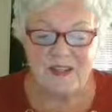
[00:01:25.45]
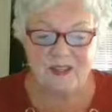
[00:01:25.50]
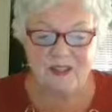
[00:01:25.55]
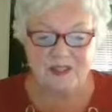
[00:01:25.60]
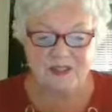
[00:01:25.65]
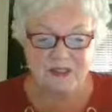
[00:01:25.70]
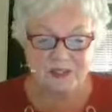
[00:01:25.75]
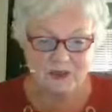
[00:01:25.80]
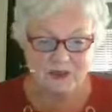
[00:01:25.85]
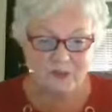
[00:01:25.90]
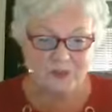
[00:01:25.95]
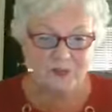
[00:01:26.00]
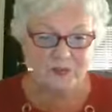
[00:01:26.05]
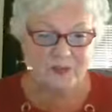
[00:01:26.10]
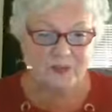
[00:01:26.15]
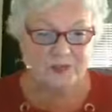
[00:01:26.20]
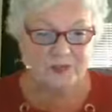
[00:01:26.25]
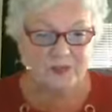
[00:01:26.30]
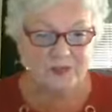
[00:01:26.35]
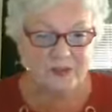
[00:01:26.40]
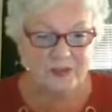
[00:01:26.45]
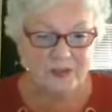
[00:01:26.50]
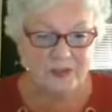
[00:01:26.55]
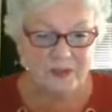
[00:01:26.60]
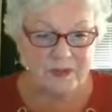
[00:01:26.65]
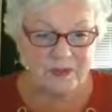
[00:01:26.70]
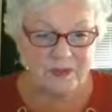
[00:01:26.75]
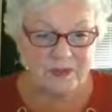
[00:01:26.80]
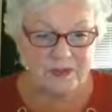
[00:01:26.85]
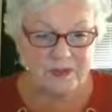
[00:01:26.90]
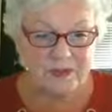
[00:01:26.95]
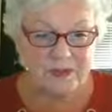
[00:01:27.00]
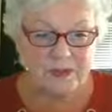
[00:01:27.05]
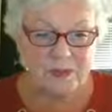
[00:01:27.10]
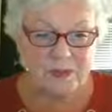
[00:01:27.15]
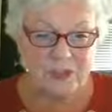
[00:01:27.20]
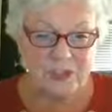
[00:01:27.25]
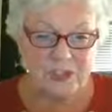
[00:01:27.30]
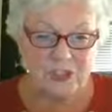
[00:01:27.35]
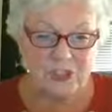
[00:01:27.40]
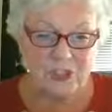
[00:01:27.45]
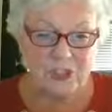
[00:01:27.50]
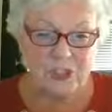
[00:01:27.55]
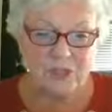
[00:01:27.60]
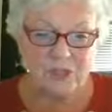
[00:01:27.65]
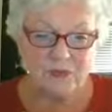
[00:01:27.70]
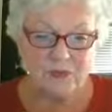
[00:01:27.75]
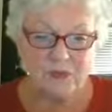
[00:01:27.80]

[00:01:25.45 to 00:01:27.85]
So dementia